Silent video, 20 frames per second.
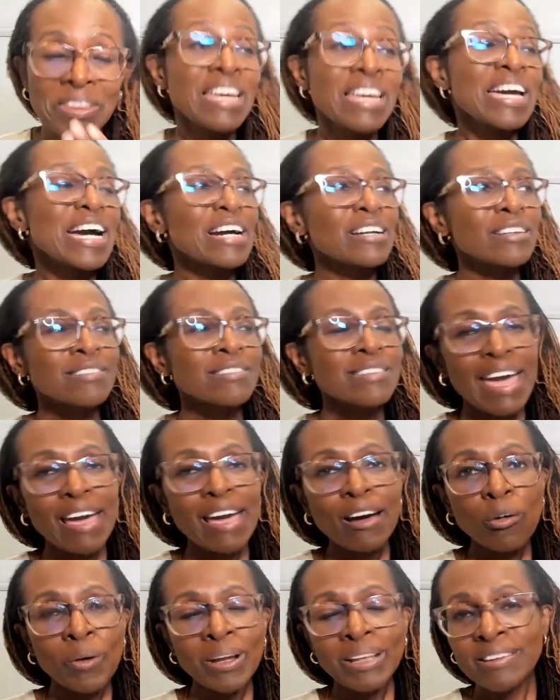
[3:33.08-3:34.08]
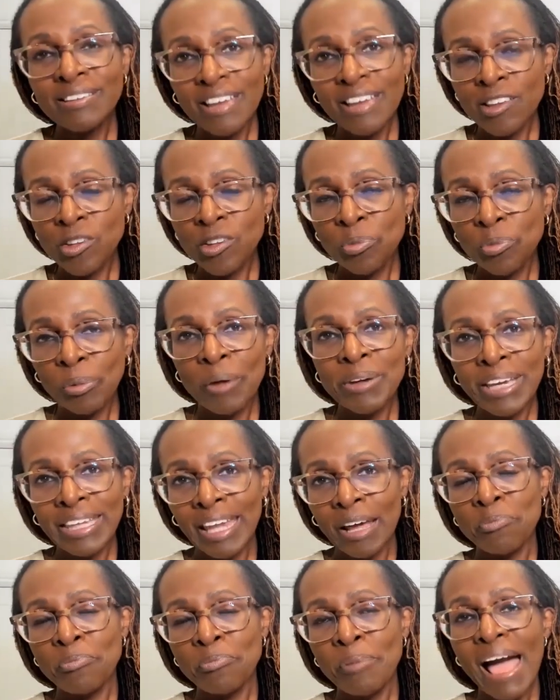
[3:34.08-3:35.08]
A tailwind is blowing at
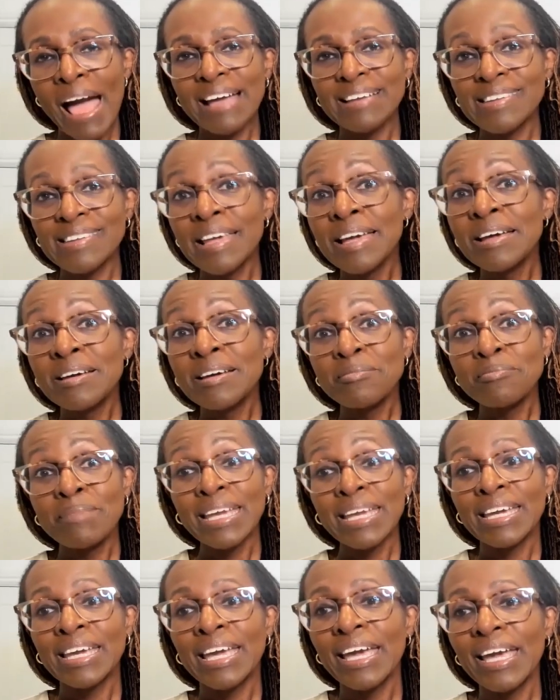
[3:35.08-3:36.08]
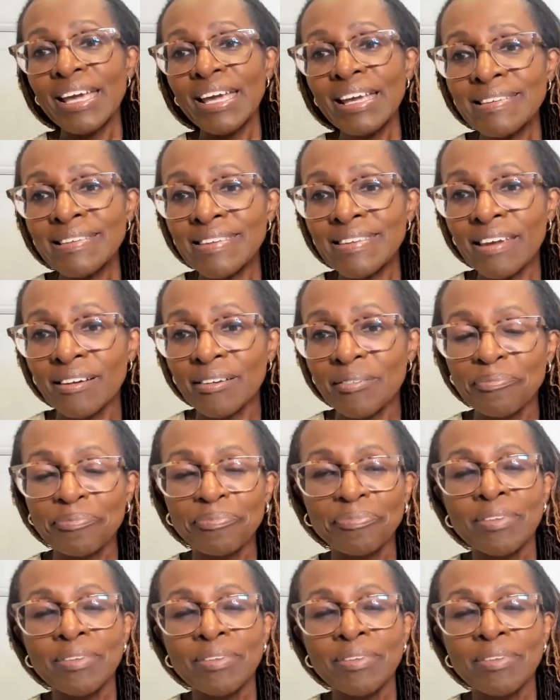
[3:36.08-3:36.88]
our backs, making it easier.